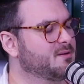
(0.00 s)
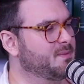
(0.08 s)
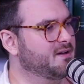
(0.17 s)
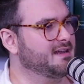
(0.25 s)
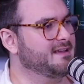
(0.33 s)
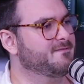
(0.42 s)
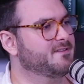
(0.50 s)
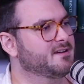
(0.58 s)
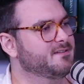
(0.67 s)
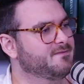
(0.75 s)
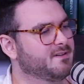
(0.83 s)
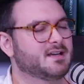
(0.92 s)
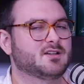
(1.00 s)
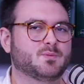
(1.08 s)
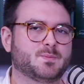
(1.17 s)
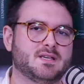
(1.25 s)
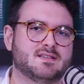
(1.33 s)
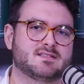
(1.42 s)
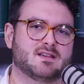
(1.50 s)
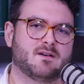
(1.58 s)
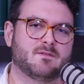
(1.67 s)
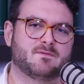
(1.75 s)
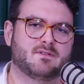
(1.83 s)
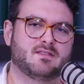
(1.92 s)
about a very vital piece
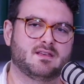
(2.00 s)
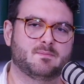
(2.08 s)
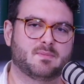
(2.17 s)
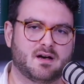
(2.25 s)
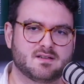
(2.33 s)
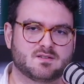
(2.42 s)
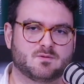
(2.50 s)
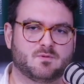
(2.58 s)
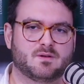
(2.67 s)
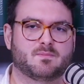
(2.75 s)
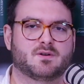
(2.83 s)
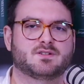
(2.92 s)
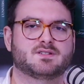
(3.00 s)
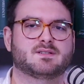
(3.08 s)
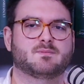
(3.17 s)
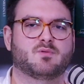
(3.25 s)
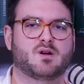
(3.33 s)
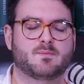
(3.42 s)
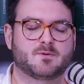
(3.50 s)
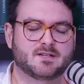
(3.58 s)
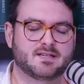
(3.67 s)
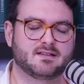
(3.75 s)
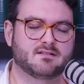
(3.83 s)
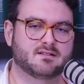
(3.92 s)
of the puzzle when purchasing
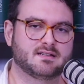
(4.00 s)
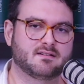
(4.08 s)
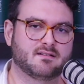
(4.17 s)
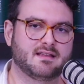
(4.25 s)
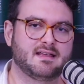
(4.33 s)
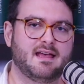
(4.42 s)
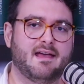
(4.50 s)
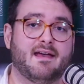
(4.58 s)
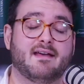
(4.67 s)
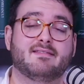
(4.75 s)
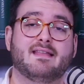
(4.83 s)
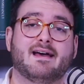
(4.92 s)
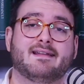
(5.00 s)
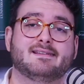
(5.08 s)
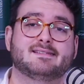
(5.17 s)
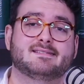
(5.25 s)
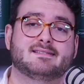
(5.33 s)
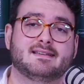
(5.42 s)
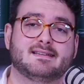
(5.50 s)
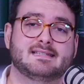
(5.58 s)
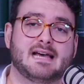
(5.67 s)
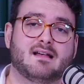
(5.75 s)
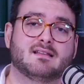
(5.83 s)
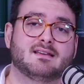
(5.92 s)
property here in Italy, and that is the
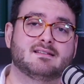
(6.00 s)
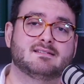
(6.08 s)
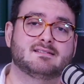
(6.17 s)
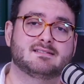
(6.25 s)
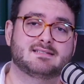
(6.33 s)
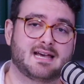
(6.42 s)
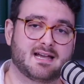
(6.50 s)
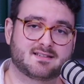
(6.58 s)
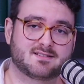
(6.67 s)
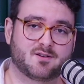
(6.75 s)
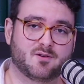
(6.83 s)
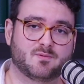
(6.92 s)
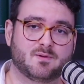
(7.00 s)
Italian tax code.